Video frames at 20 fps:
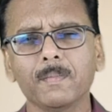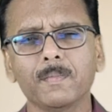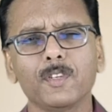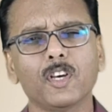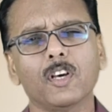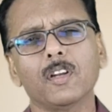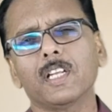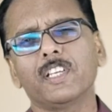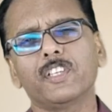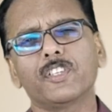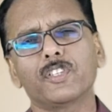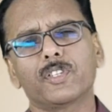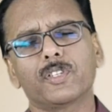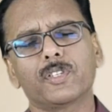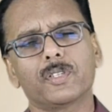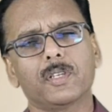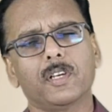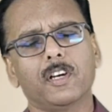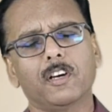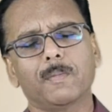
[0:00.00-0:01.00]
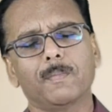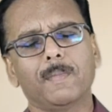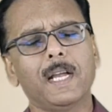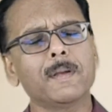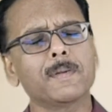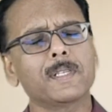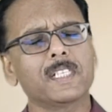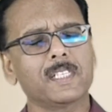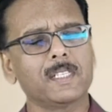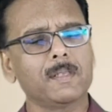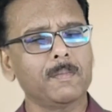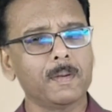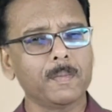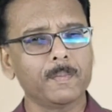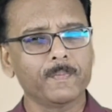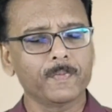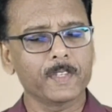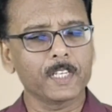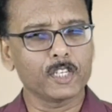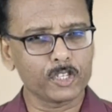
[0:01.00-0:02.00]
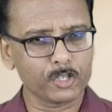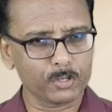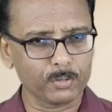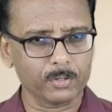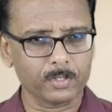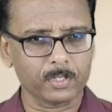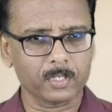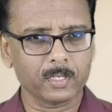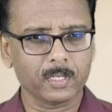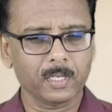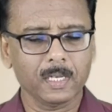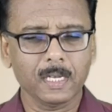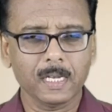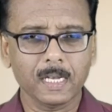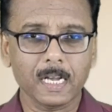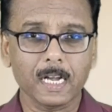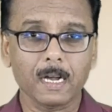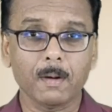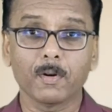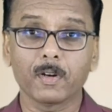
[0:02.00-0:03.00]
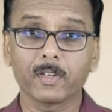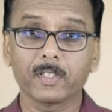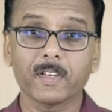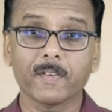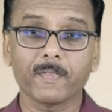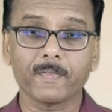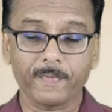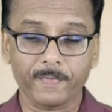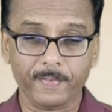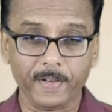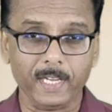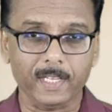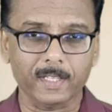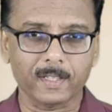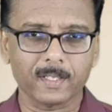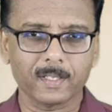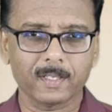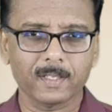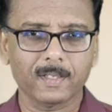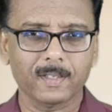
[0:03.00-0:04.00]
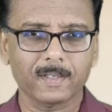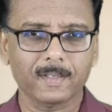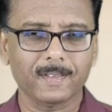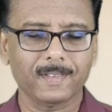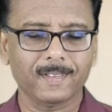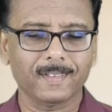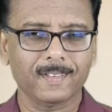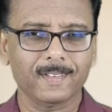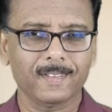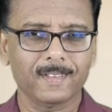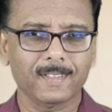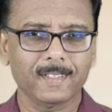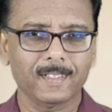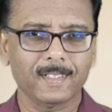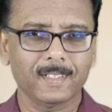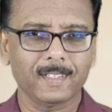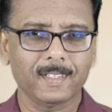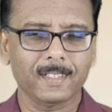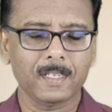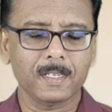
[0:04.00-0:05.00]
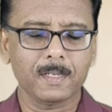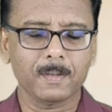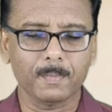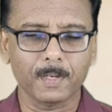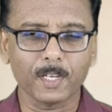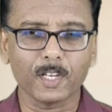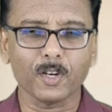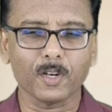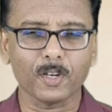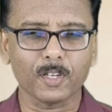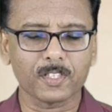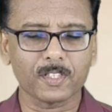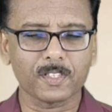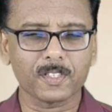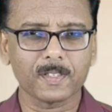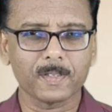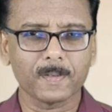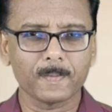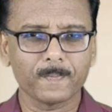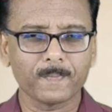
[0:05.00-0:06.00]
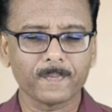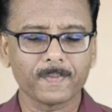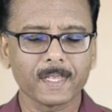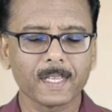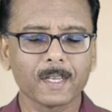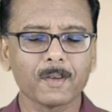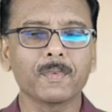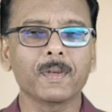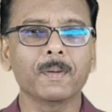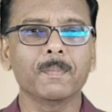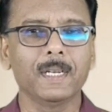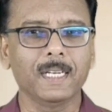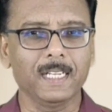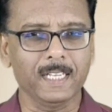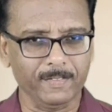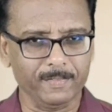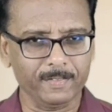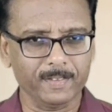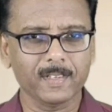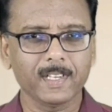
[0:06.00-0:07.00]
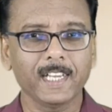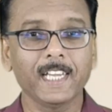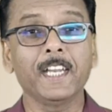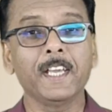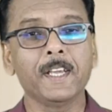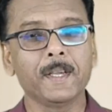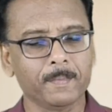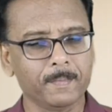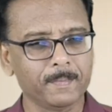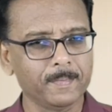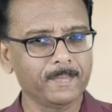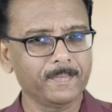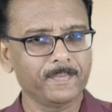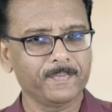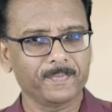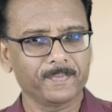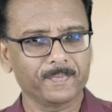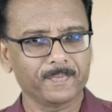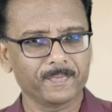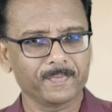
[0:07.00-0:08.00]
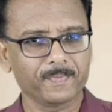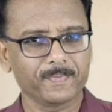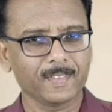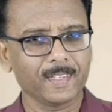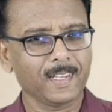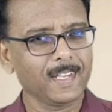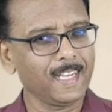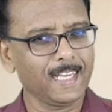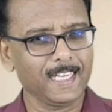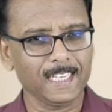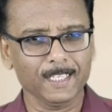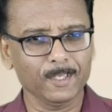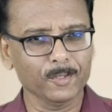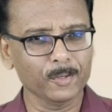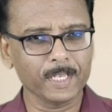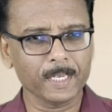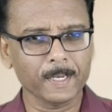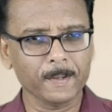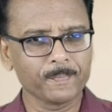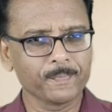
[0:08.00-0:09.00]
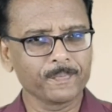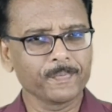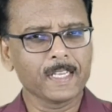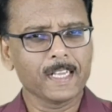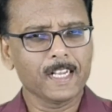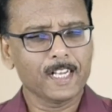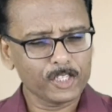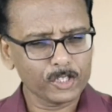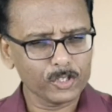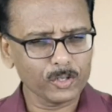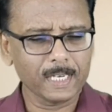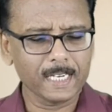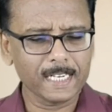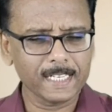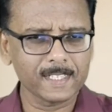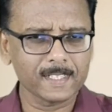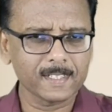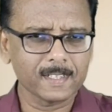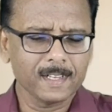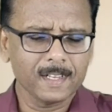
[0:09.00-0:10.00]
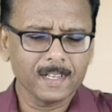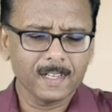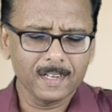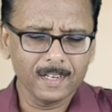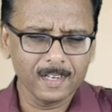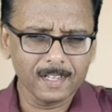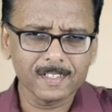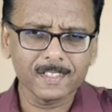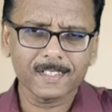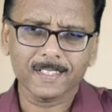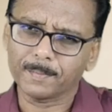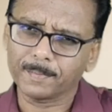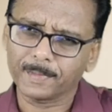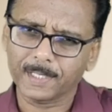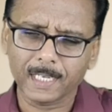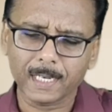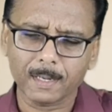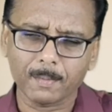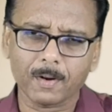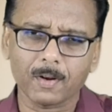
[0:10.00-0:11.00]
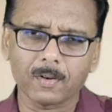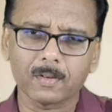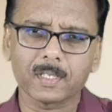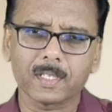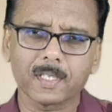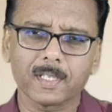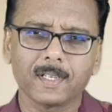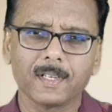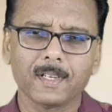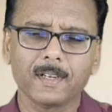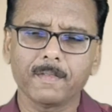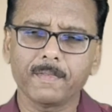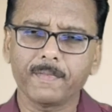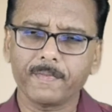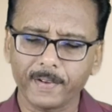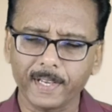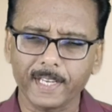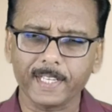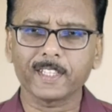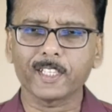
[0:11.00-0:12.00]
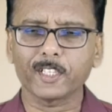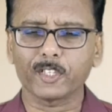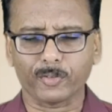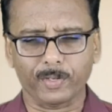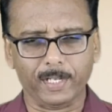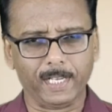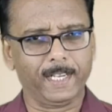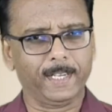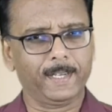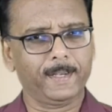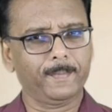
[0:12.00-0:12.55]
knowledge or maximum truth about the faith, because we believe in Him. Hallelujah. So let us learn something about faith today.